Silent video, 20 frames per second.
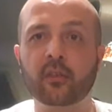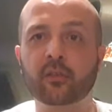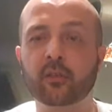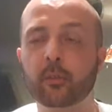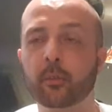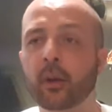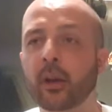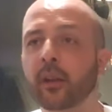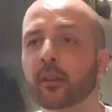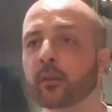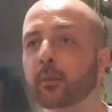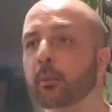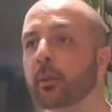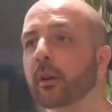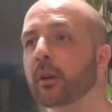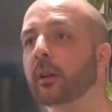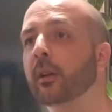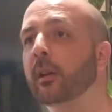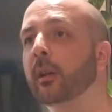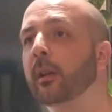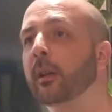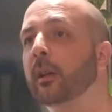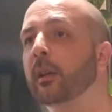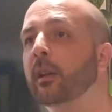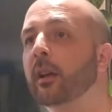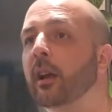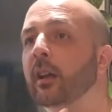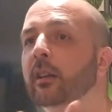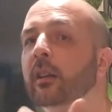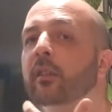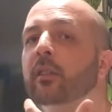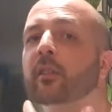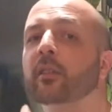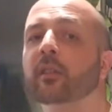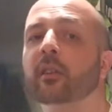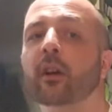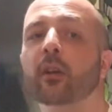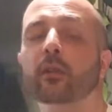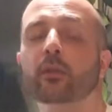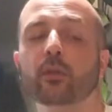for pets, but that doesn't
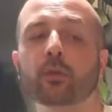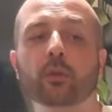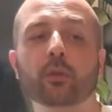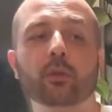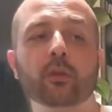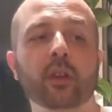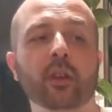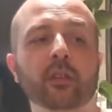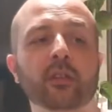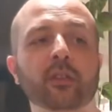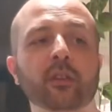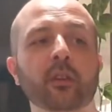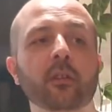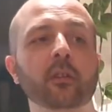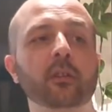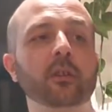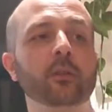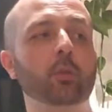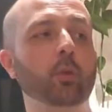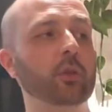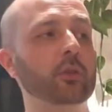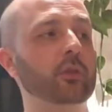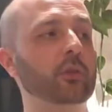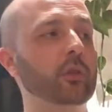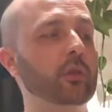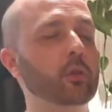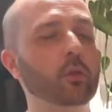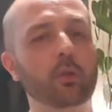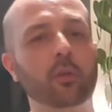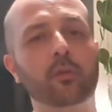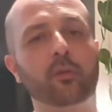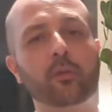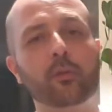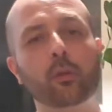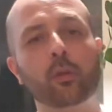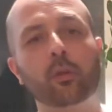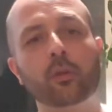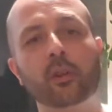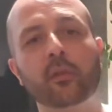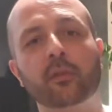tell you necessarily what to look
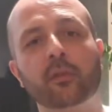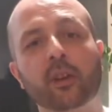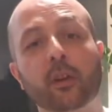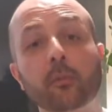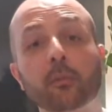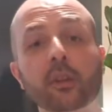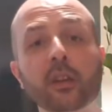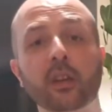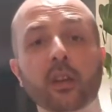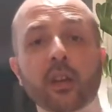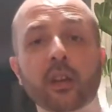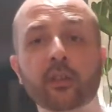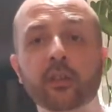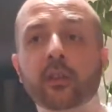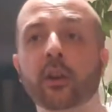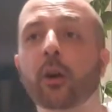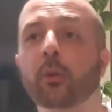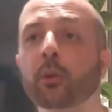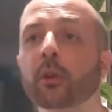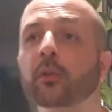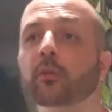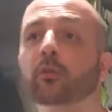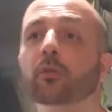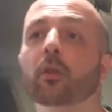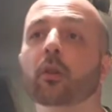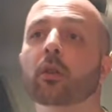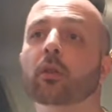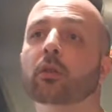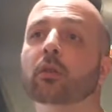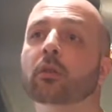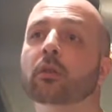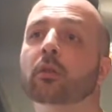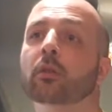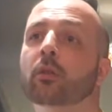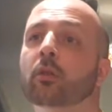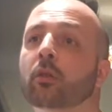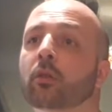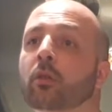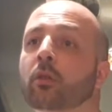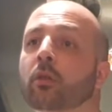for if something is going wrong,
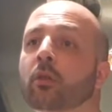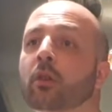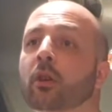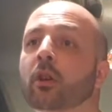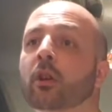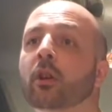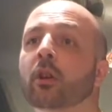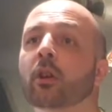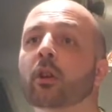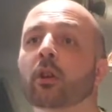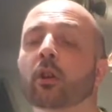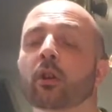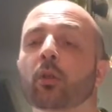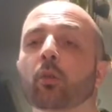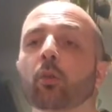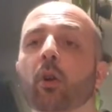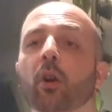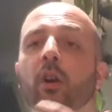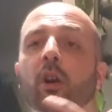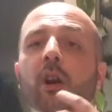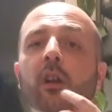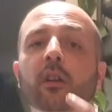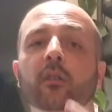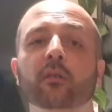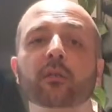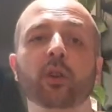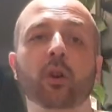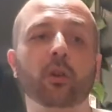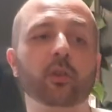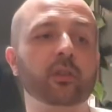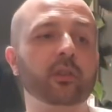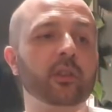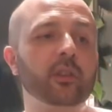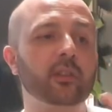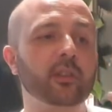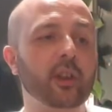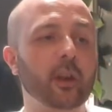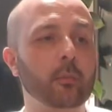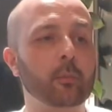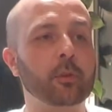or what kind of
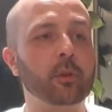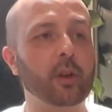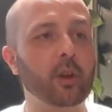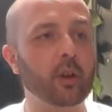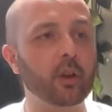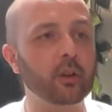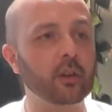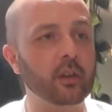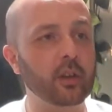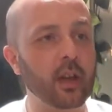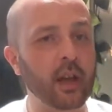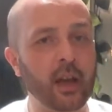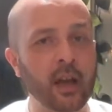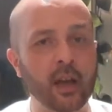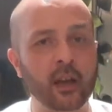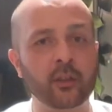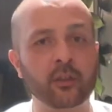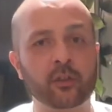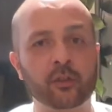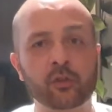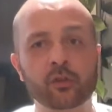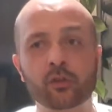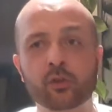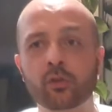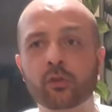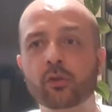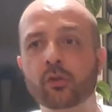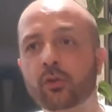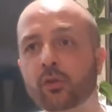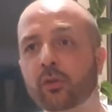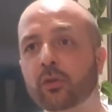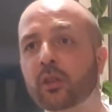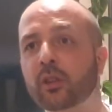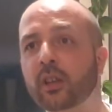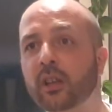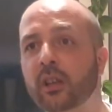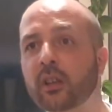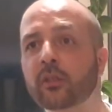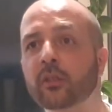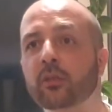toxins that plant has should you
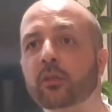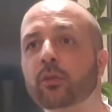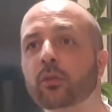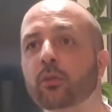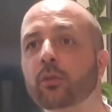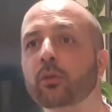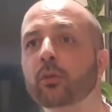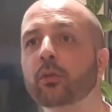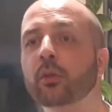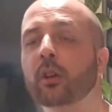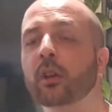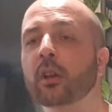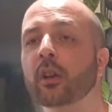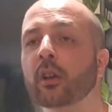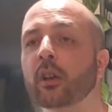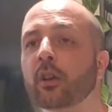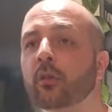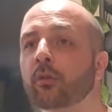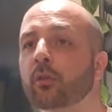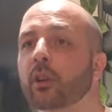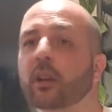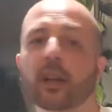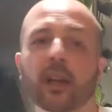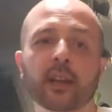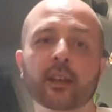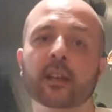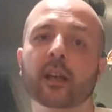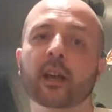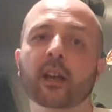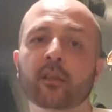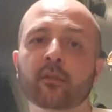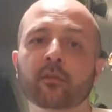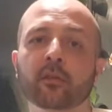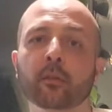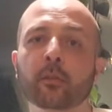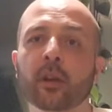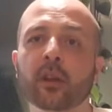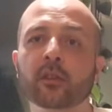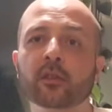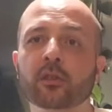need to relay that
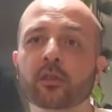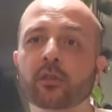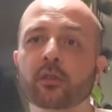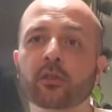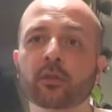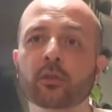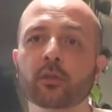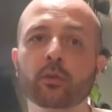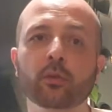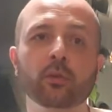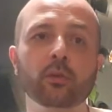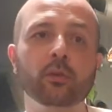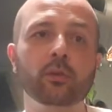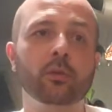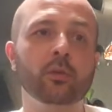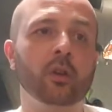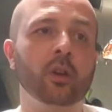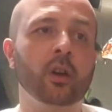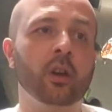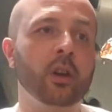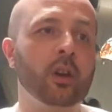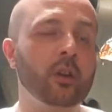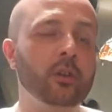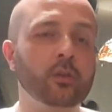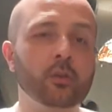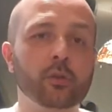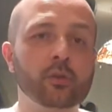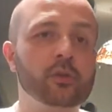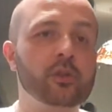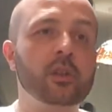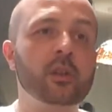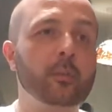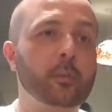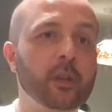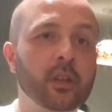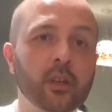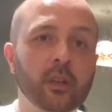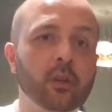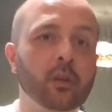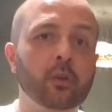information to your
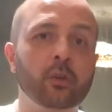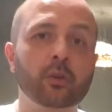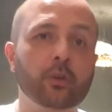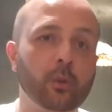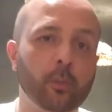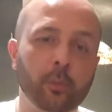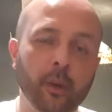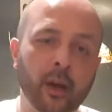GP or your